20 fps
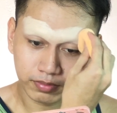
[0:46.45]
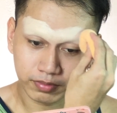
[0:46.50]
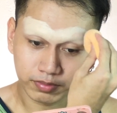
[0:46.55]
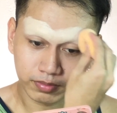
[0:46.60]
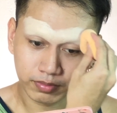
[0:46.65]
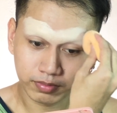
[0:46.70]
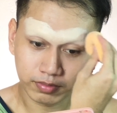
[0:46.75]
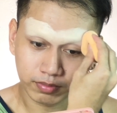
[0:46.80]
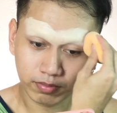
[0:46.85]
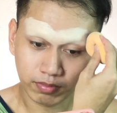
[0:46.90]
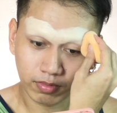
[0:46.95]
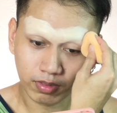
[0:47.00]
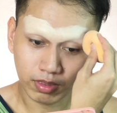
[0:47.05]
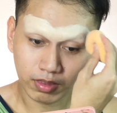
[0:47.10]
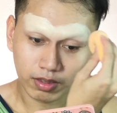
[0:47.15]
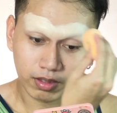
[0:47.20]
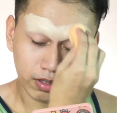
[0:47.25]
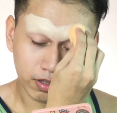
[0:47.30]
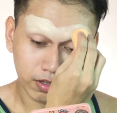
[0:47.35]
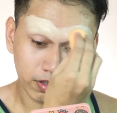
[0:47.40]
you have
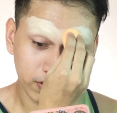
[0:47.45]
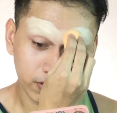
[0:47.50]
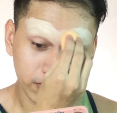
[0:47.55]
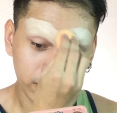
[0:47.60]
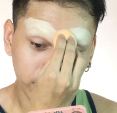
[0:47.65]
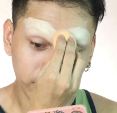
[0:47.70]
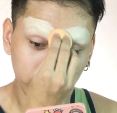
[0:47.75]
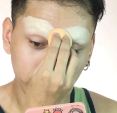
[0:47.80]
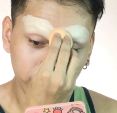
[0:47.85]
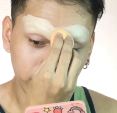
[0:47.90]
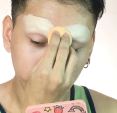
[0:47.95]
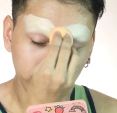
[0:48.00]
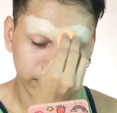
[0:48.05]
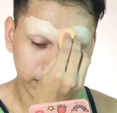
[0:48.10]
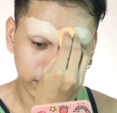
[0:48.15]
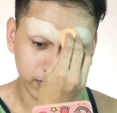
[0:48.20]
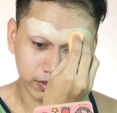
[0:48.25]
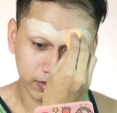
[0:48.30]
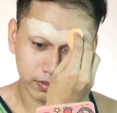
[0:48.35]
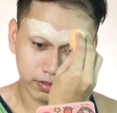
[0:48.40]
the brows to
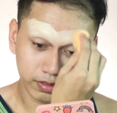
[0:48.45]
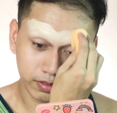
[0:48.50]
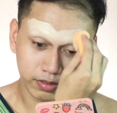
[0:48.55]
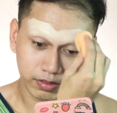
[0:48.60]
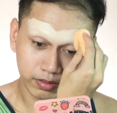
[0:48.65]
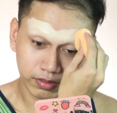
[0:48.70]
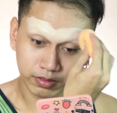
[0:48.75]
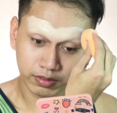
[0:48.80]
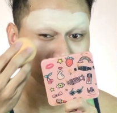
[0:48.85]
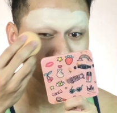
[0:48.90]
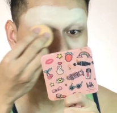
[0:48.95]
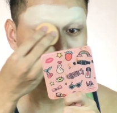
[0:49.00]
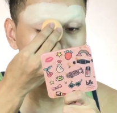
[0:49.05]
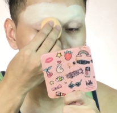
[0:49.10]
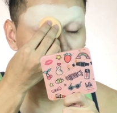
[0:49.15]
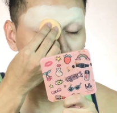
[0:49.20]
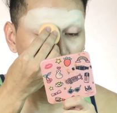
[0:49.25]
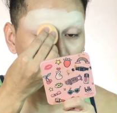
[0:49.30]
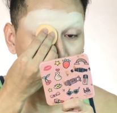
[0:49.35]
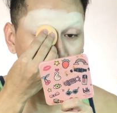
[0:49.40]
be lifted as well,
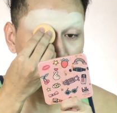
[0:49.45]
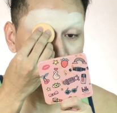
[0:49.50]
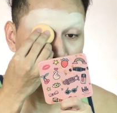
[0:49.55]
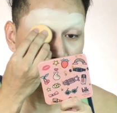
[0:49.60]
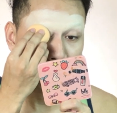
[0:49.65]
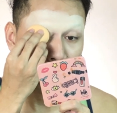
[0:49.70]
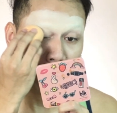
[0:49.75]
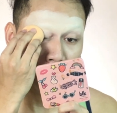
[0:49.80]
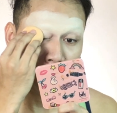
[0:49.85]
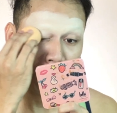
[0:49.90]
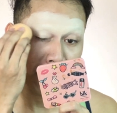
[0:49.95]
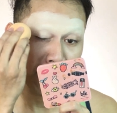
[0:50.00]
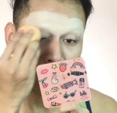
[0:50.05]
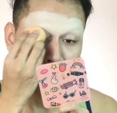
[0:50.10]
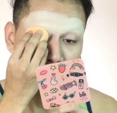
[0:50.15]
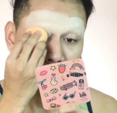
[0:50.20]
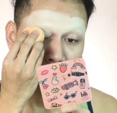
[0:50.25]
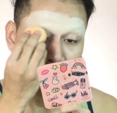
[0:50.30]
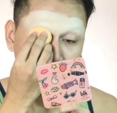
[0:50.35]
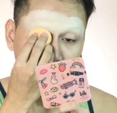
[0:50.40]
and I'm
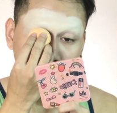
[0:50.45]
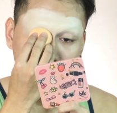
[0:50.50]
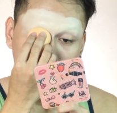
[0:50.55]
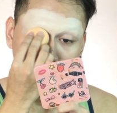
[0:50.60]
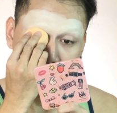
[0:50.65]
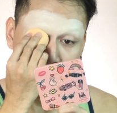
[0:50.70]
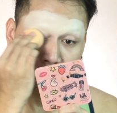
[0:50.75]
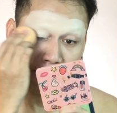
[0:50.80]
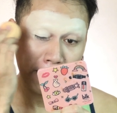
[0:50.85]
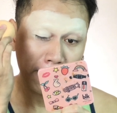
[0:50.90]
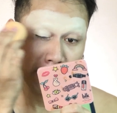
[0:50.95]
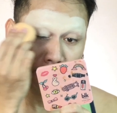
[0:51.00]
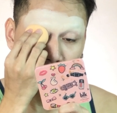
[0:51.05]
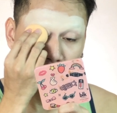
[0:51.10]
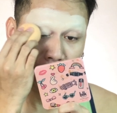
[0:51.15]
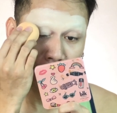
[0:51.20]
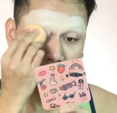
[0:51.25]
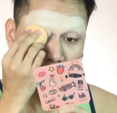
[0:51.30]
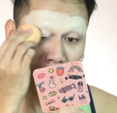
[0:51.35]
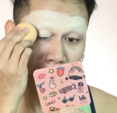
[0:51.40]
coloring my brows
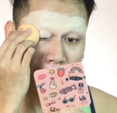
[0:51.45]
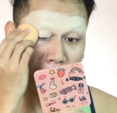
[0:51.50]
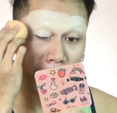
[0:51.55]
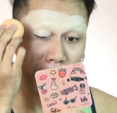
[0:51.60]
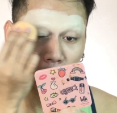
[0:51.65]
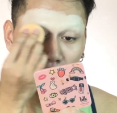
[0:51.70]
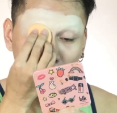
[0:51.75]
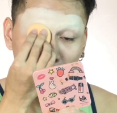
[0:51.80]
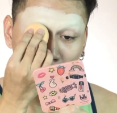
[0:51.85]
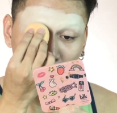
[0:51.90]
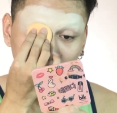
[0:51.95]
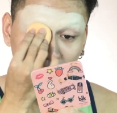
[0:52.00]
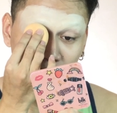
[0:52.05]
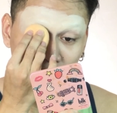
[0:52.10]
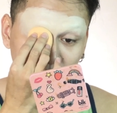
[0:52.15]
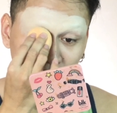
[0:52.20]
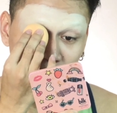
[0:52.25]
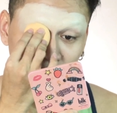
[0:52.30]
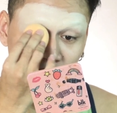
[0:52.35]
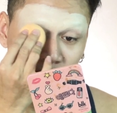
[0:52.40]
with using
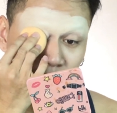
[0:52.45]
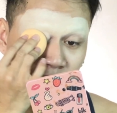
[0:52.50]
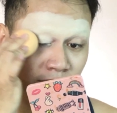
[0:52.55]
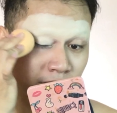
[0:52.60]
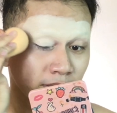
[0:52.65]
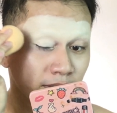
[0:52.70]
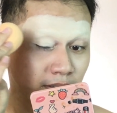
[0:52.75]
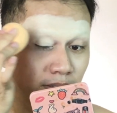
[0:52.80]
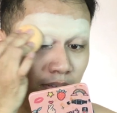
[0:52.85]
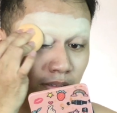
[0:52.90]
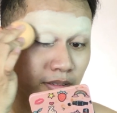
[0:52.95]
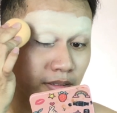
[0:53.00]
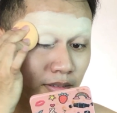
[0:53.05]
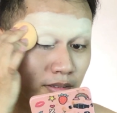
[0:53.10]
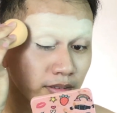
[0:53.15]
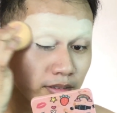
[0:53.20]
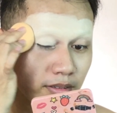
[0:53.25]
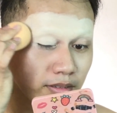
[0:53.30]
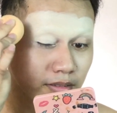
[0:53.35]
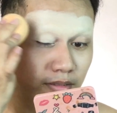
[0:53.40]
a
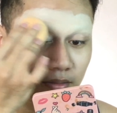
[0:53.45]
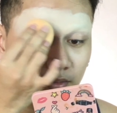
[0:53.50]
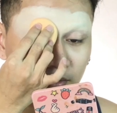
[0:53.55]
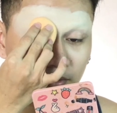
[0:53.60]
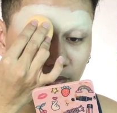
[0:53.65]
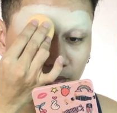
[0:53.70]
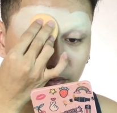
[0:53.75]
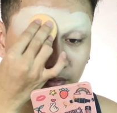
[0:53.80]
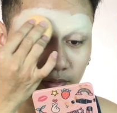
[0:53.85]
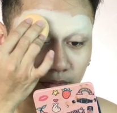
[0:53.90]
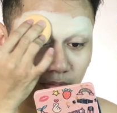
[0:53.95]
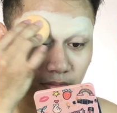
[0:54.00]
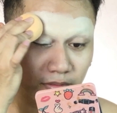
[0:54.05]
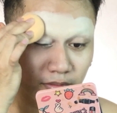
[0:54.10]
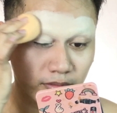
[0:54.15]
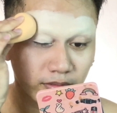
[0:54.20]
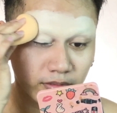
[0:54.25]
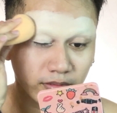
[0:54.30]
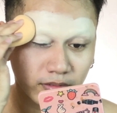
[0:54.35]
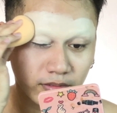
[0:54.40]
Dermacol
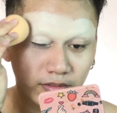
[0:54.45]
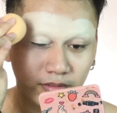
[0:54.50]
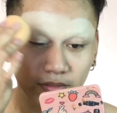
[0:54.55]
foundation,